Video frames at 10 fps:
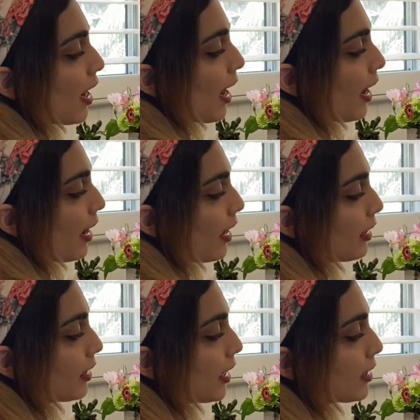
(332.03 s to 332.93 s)
and
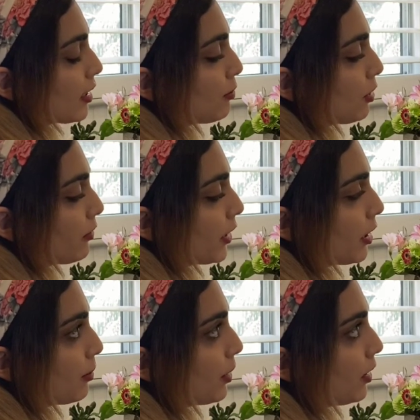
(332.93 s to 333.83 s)
its input
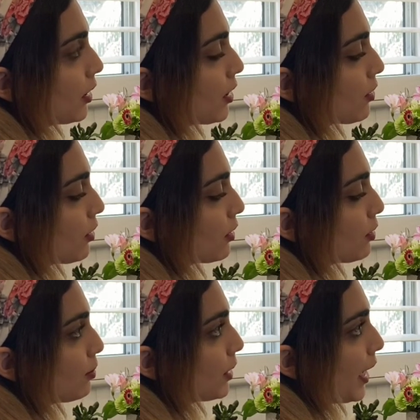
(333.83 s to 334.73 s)
variable is going to
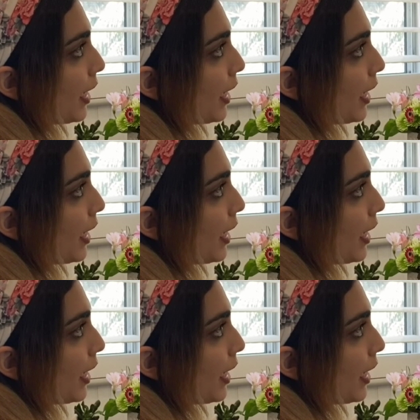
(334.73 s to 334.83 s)
be n.